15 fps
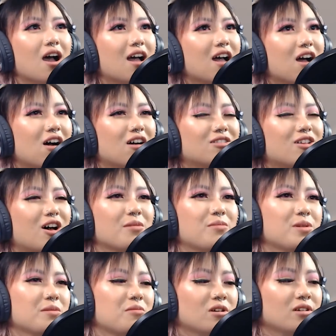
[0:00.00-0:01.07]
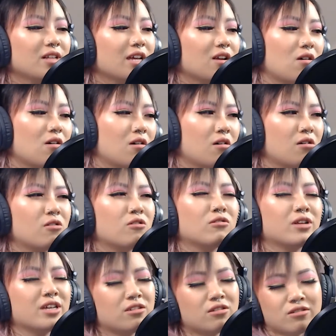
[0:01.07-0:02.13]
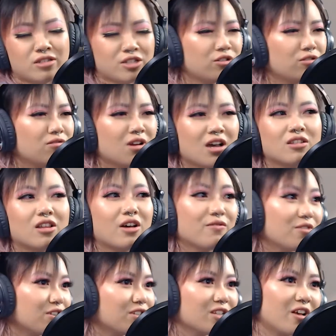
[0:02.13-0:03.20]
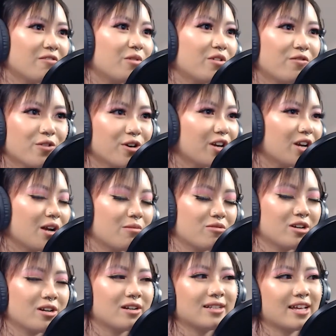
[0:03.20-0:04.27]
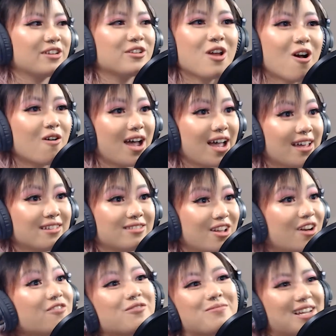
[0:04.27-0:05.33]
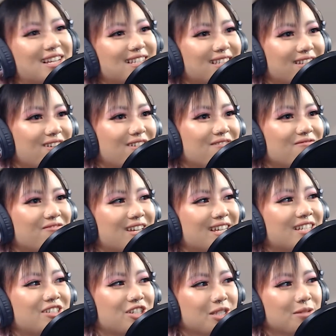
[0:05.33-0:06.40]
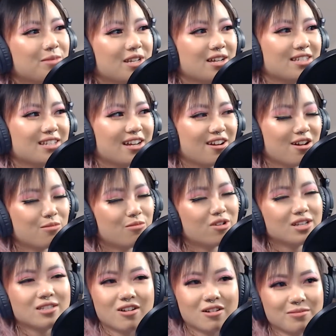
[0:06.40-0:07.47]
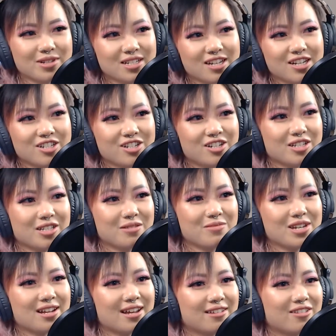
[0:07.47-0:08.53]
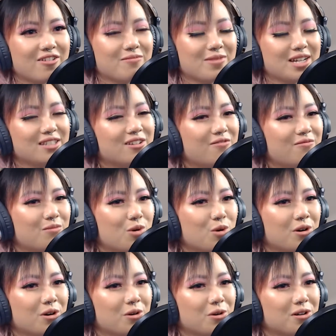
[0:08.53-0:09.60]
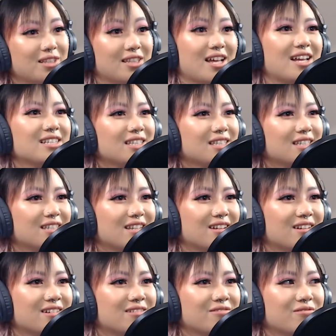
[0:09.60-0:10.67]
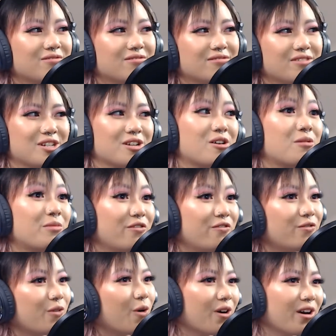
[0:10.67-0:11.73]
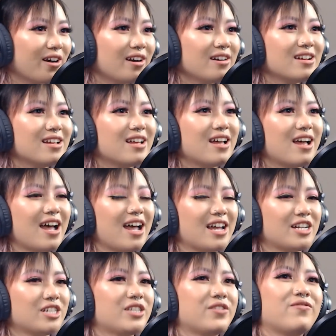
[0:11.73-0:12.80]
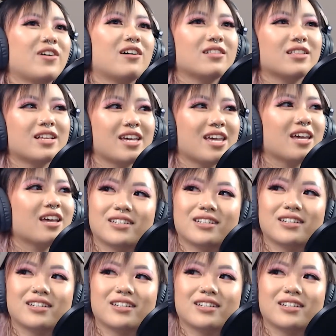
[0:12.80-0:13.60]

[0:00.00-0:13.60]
a lot of people are like, oh, like, did you not love yourself before you got like, no, I loved myself. Like, just because I got breast augmentation doesn't mean I love myself more or less than, before. I just felt like